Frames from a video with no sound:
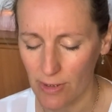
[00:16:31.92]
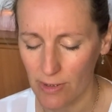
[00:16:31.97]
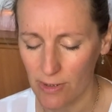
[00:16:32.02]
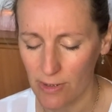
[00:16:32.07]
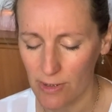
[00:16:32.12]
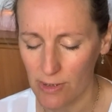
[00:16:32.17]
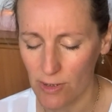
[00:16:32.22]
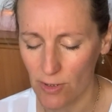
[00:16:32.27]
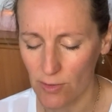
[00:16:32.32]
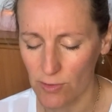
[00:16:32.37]

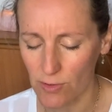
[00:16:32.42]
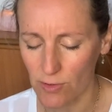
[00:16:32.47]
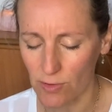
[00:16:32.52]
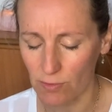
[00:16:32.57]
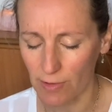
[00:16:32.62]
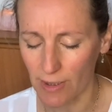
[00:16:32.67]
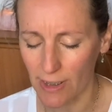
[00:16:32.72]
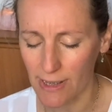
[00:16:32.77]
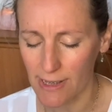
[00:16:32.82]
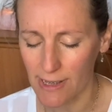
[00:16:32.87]
So to
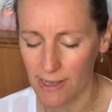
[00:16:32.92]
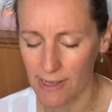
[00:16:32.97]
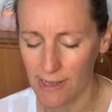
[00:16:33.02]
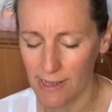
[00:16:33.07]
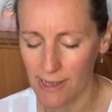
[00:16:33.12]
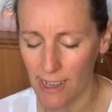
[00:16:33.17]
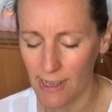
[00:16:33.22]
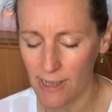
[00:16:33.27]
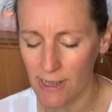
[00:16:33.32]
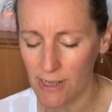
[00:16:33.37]
create a
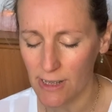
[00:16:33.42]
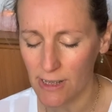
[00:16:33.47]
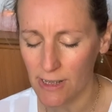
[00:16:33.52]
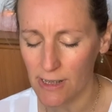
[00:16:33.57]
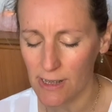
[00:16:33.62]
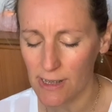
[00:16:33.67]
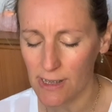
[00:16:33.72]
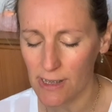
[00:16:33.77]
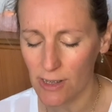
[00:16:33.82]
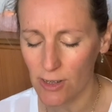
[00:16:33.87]

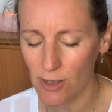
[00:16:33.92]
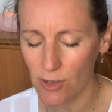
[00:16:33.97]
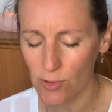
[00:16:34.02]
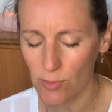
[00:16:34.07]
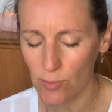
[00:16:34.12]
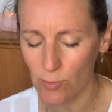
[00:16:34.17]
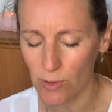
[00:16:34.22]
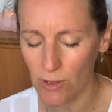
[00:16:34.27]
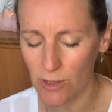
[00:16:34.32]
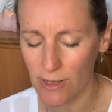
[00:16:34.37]
sentence that
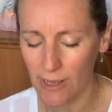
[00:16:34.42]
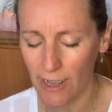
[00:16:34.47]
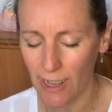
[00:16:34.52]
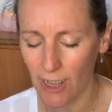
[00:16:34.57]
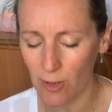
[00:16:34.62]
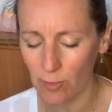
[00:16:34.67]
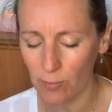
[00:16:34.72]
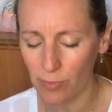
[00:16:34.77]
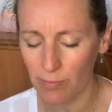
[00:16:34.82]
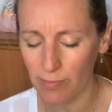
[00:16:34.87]
would
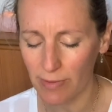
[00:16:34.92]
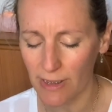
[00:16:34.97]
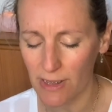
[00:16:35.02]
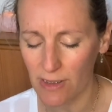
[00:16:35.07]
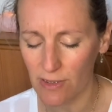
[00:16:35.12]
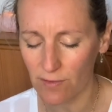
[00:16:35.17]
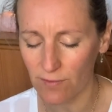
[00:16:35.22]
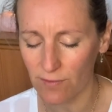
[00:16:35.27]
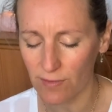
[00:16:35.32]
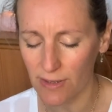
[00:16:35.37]
help me
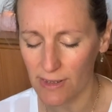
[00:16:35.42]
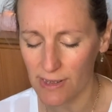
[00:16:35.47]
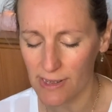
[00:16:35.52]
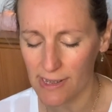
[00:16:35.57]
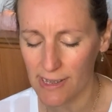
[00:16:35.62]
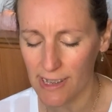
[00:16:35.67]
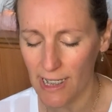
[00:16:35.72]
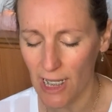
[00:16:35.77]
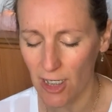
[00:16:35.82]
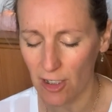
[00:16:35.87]
to feel
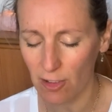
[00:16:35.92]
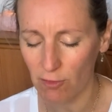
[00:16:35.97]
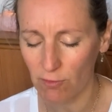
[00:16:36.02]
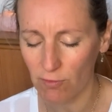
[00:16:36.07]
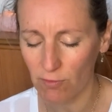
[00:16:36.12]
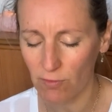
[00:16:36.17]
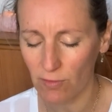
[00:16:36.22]
safe,